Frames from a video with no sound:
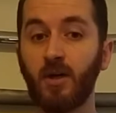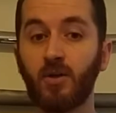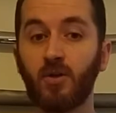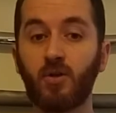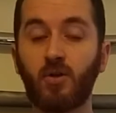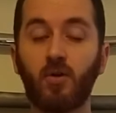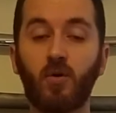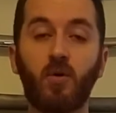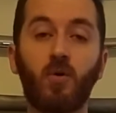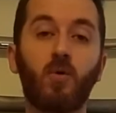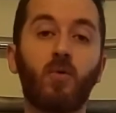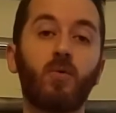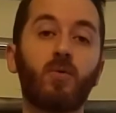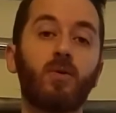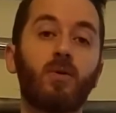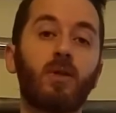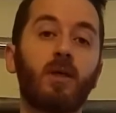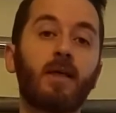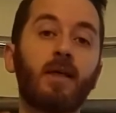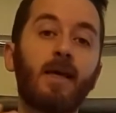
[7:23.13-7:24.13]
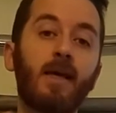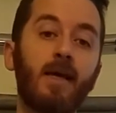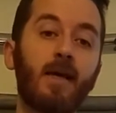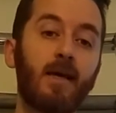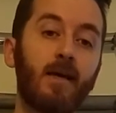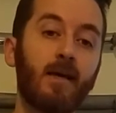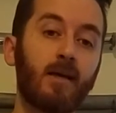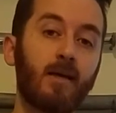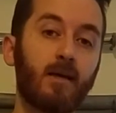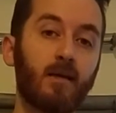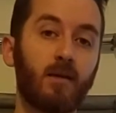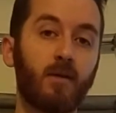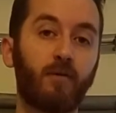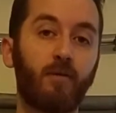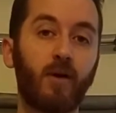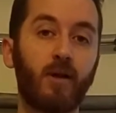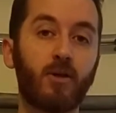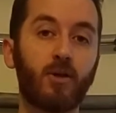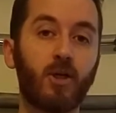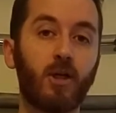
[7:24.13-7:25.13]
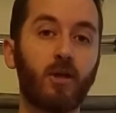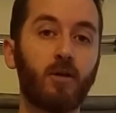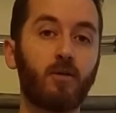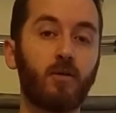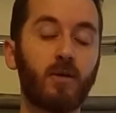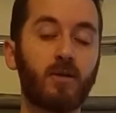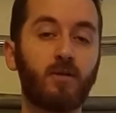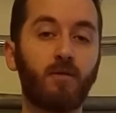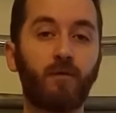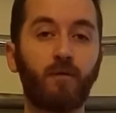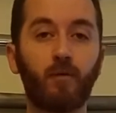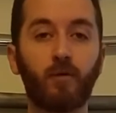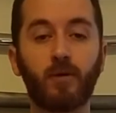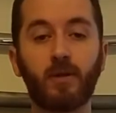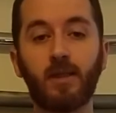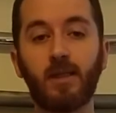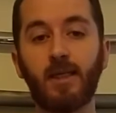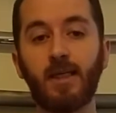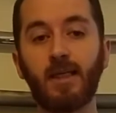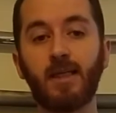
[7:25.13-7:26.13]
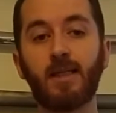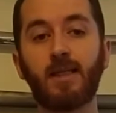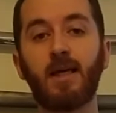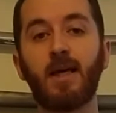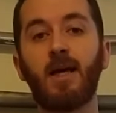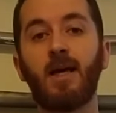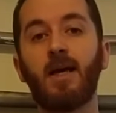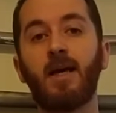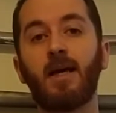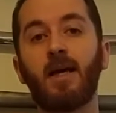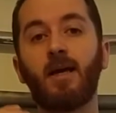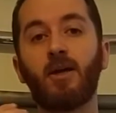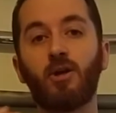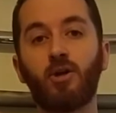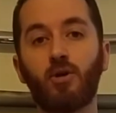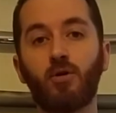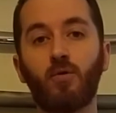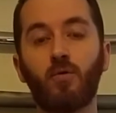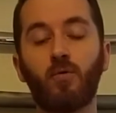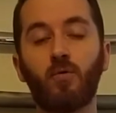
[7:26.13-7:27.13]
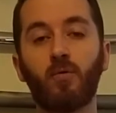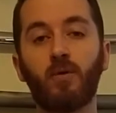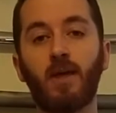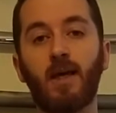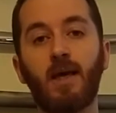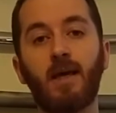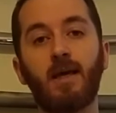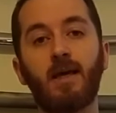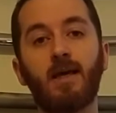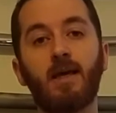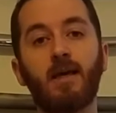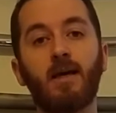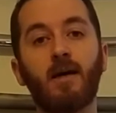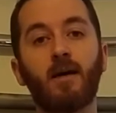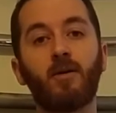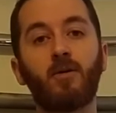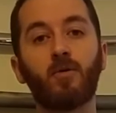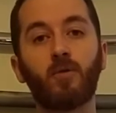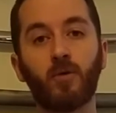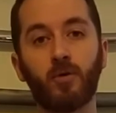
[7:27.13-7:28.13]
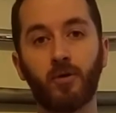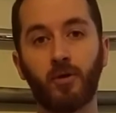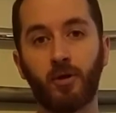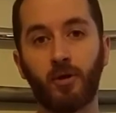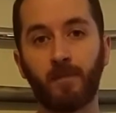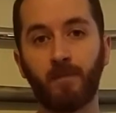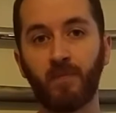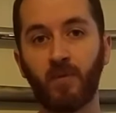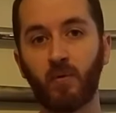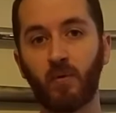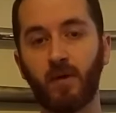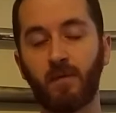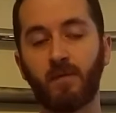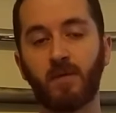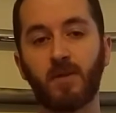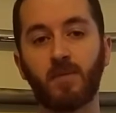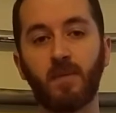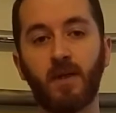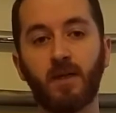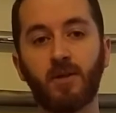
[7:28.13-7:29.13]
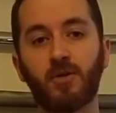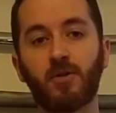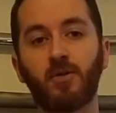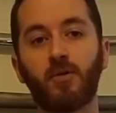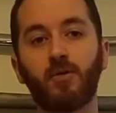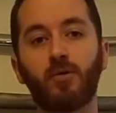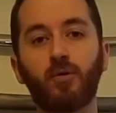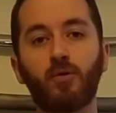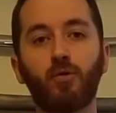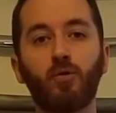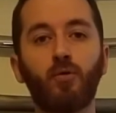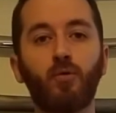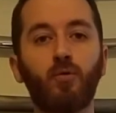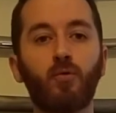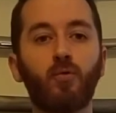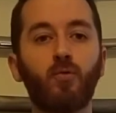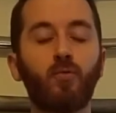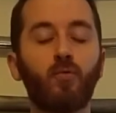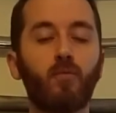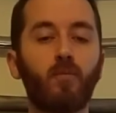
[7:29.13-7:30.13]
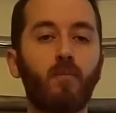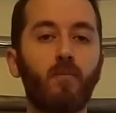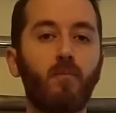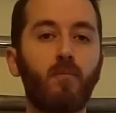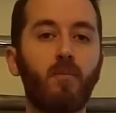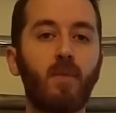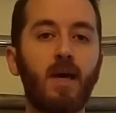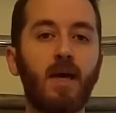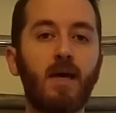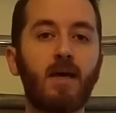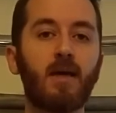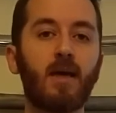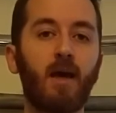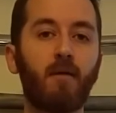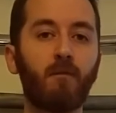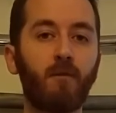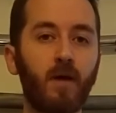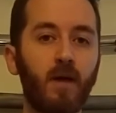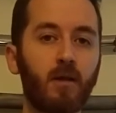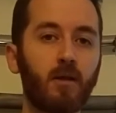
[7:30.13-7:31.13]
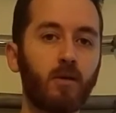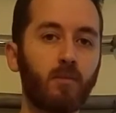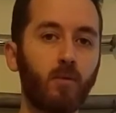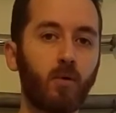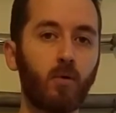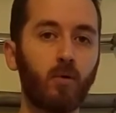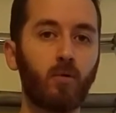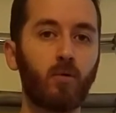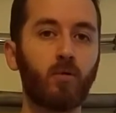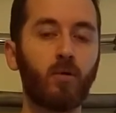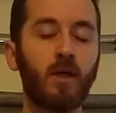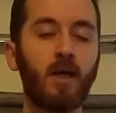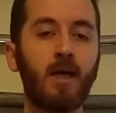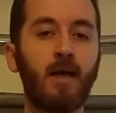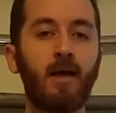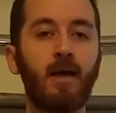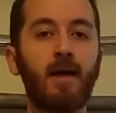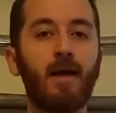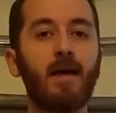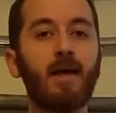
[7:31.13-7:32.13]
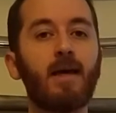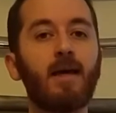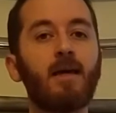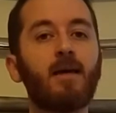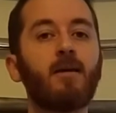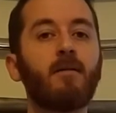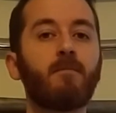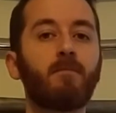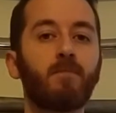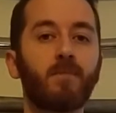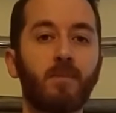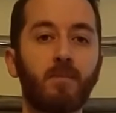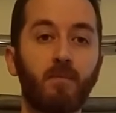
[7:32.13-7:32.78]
So the king, the French king Louis XIV, issued an order to one of his ministers to make available a